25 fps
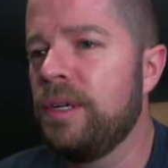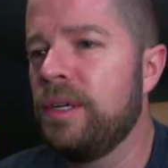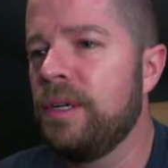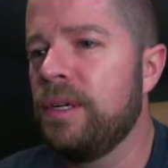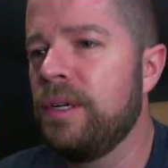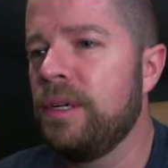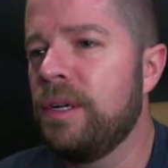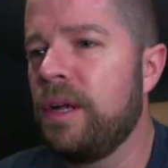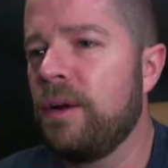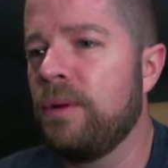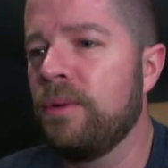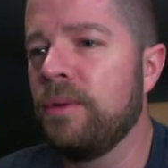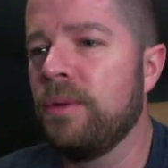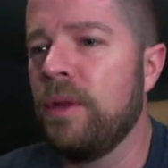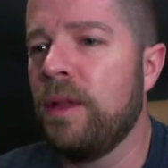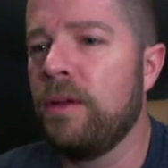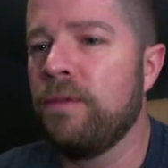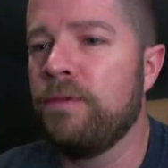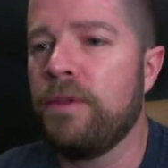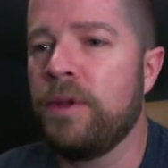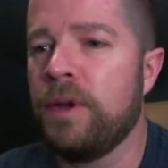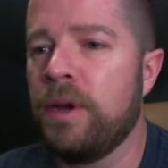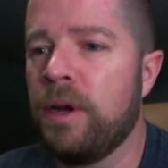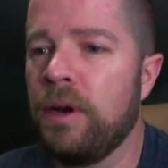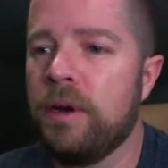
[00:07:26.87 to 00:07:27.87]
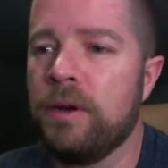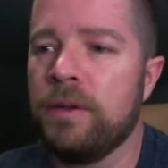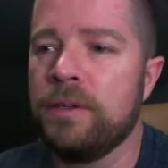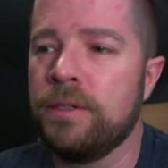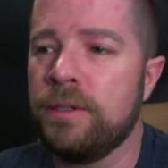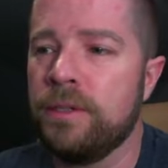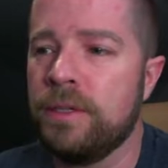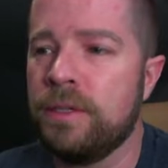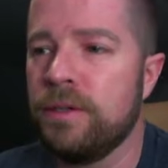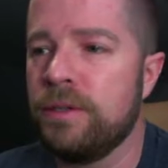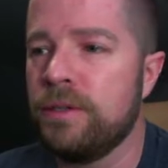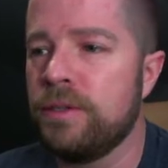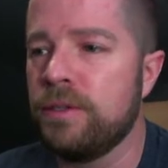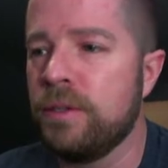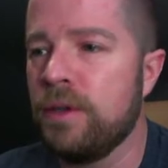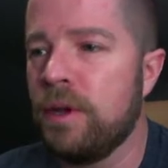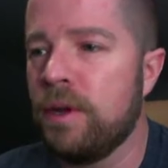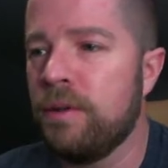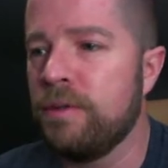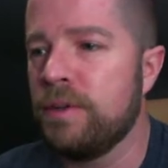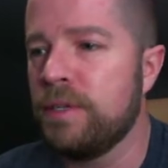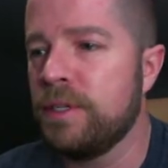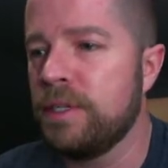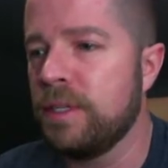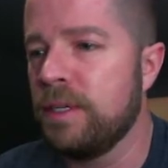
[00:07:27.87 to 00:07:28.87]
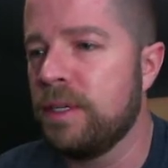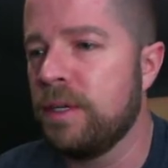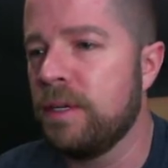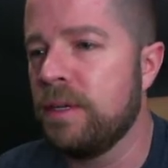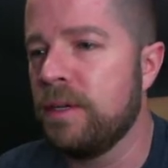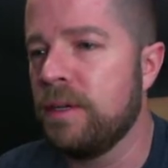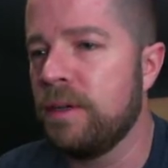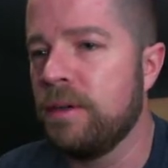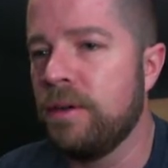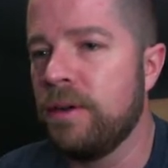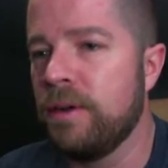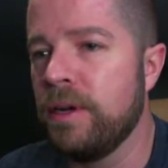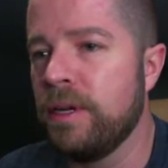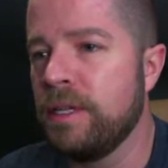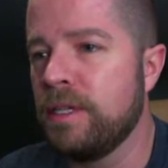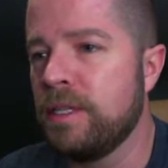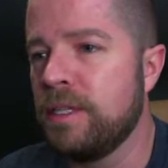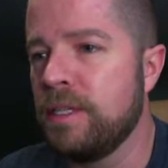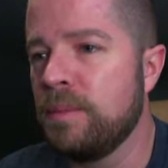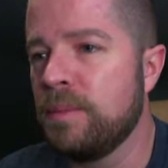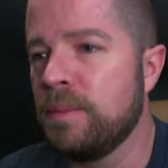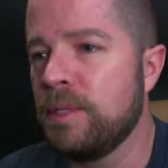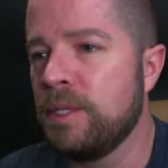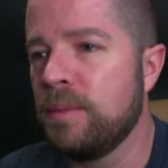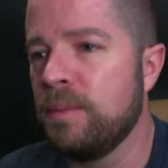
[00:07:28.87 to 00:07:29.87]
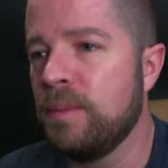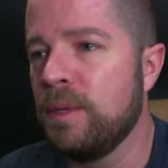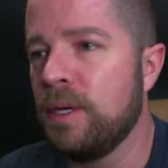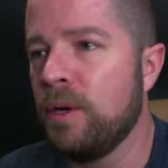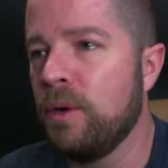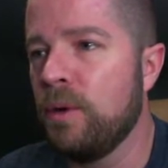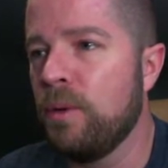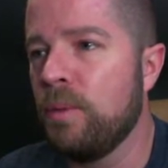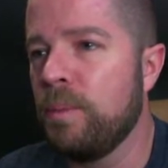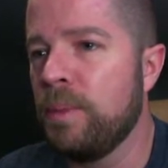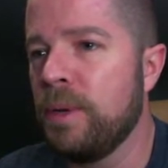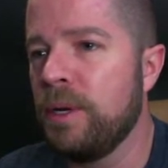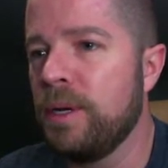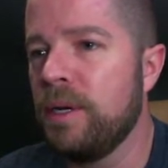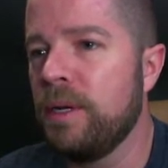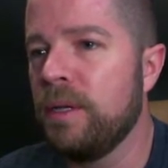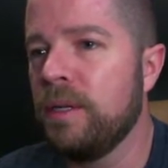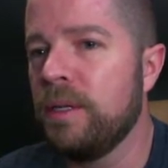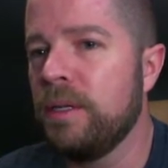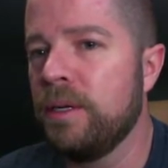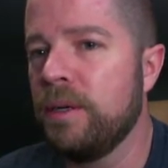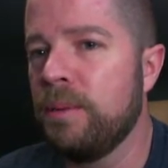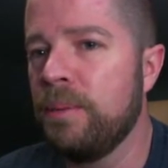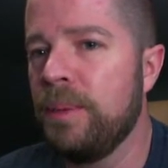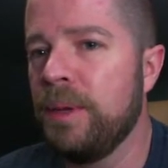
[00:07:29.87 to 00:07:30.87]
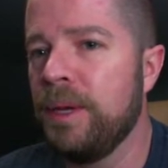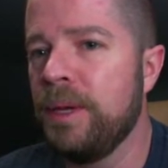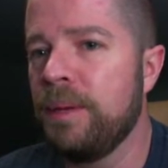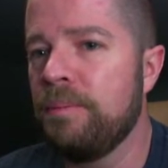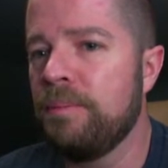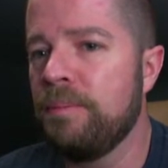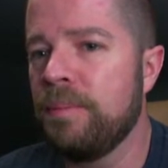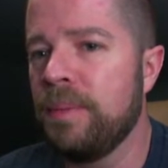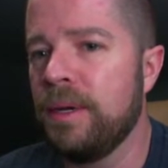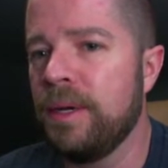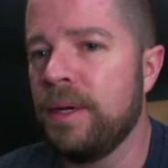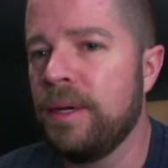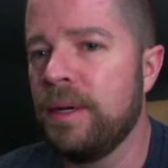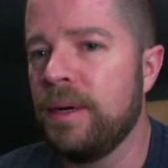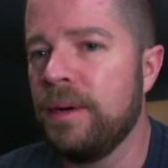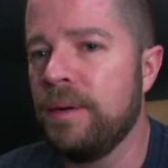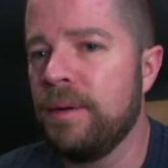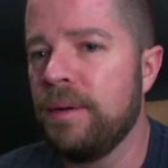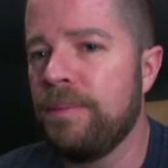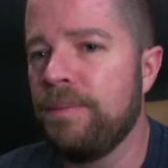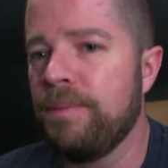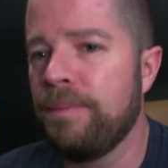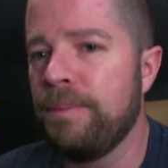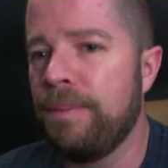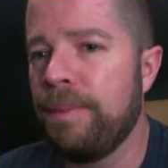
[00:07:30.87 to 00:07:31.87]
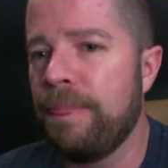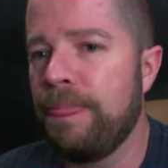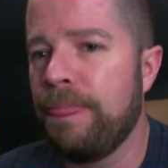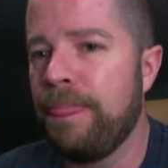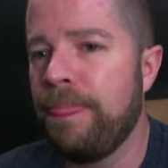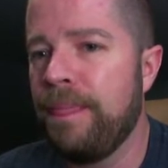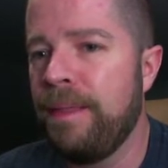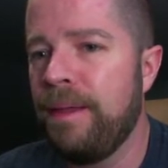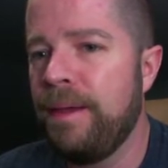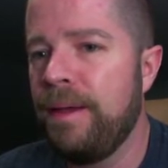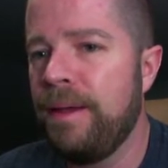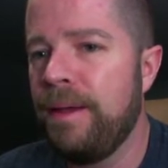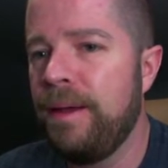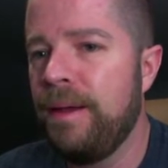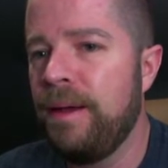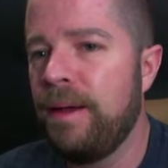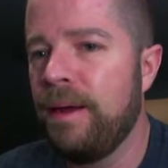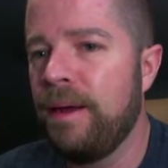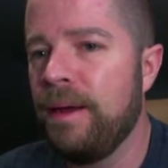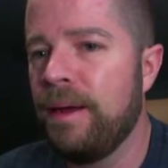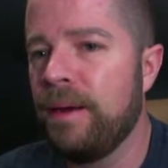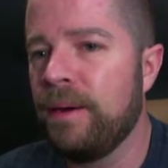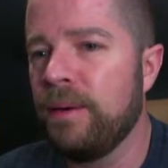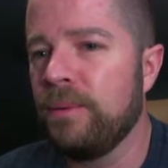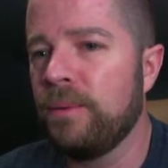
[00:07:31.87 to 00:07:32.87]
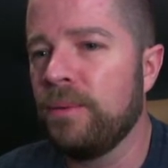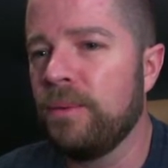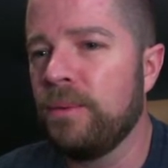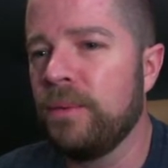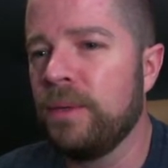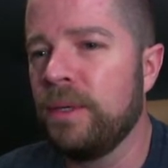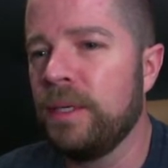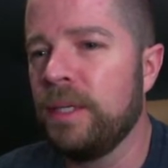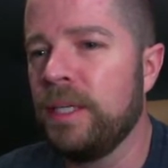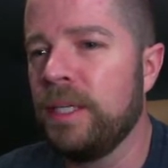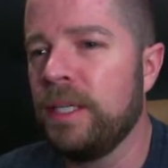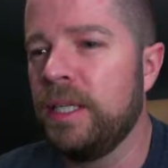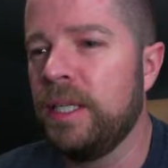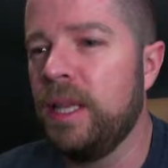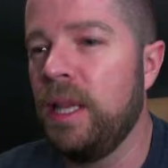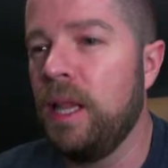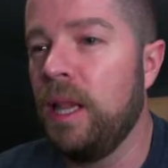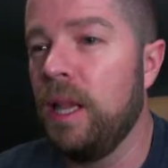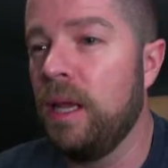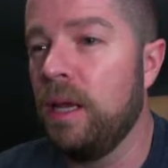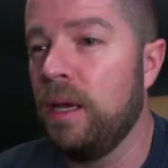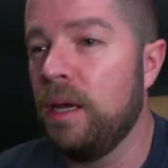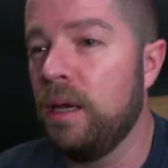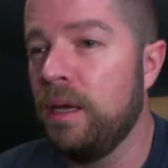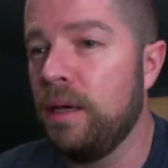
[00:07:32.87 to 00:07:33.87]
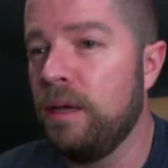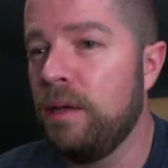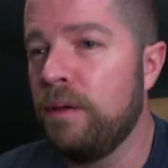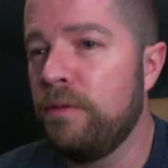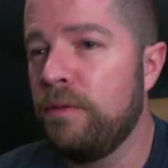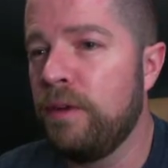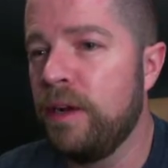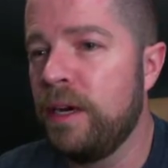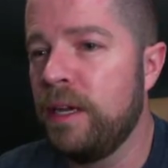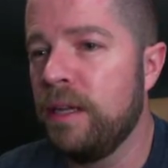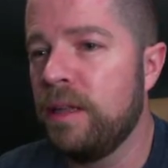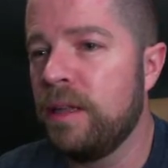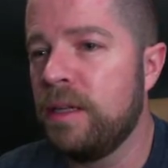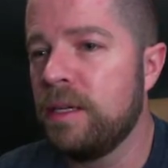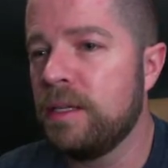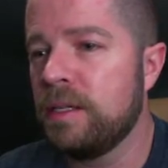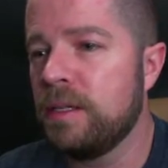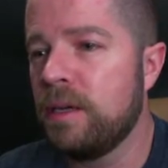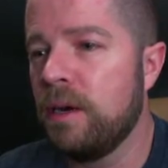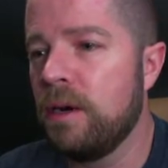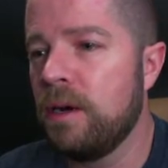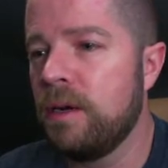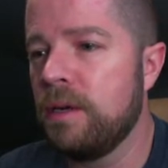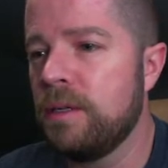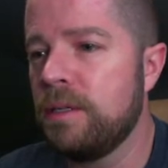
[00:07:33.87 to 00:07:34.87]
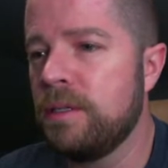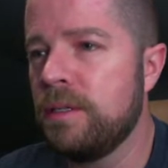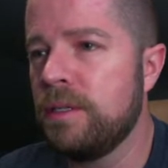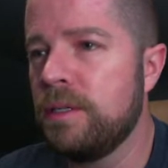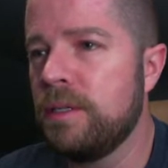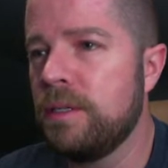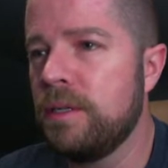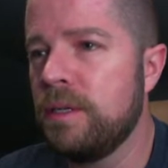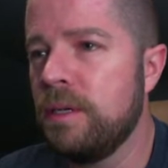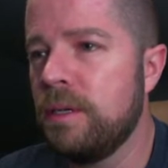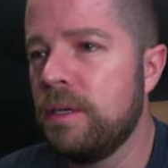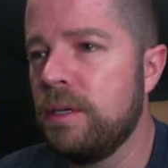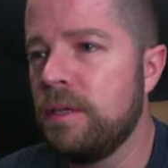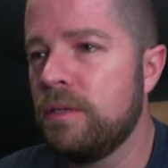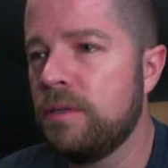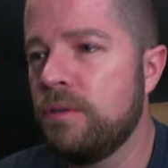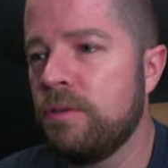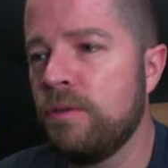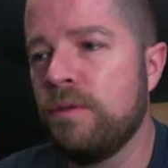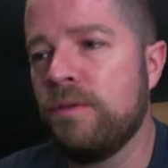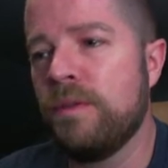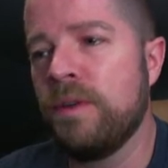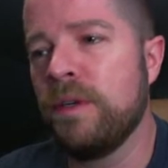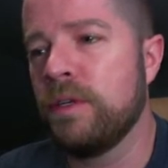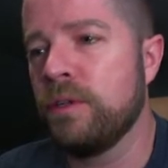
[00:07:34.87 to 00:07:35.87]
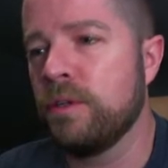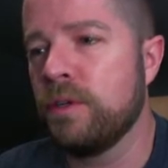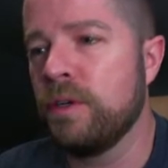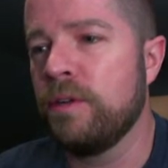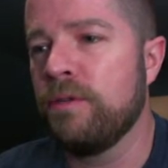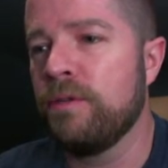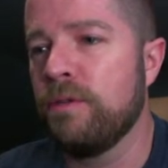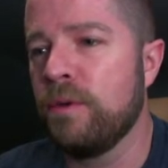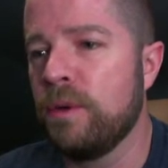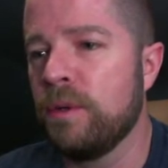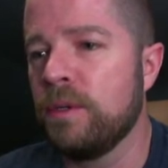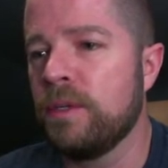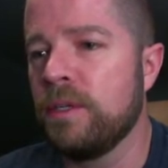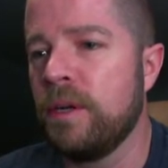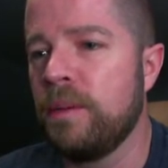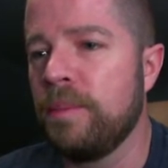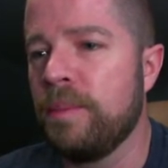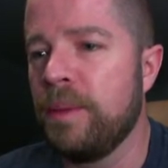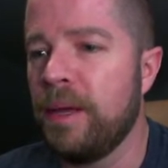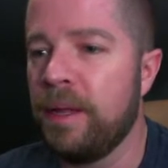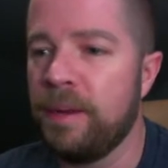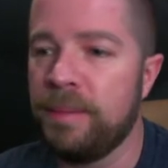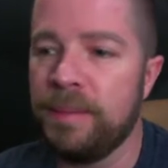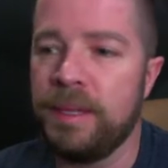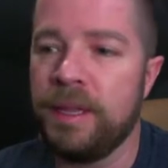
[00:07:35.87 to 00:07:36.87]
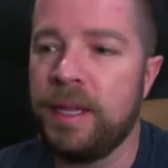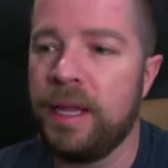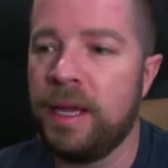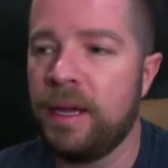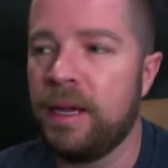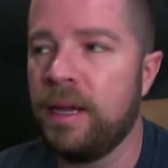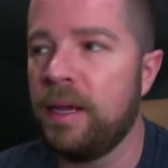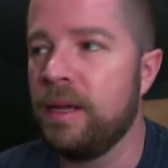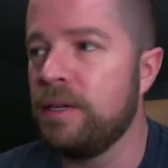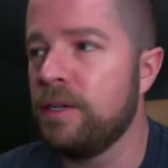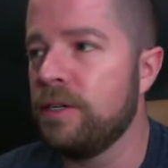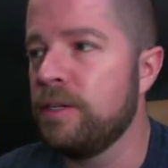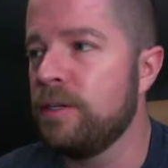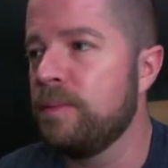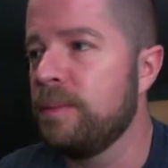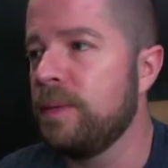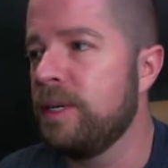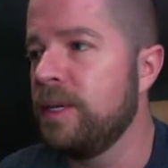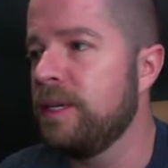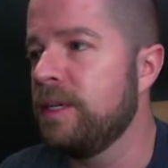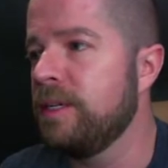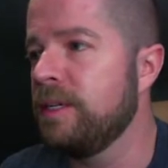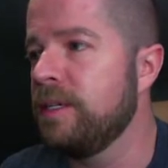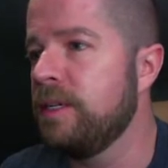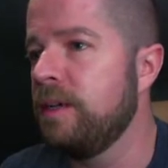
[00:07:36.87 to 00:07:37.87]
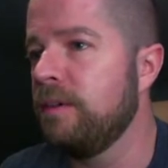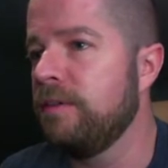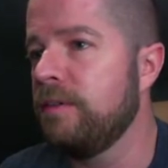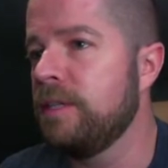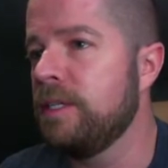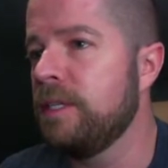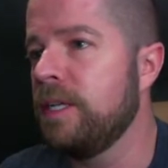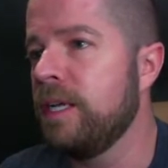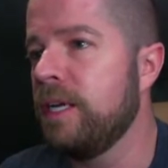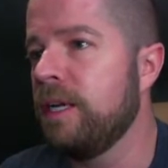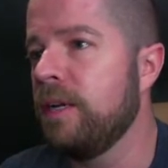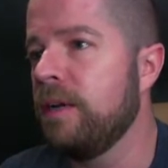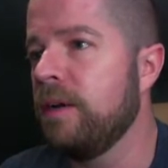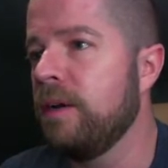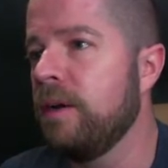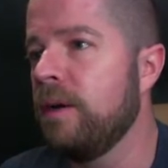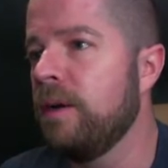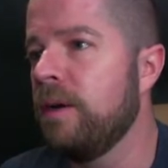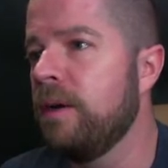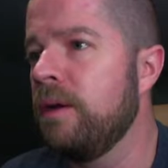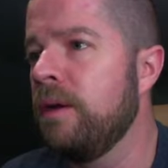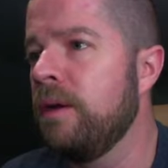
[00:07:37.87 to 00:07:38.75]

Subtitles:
I don't love the cards. There's obviously green seems to be open a little bit, but I don't really love any of these cards. To Unveil Tree Folk's not bad. I mean, that can just be a devastating card.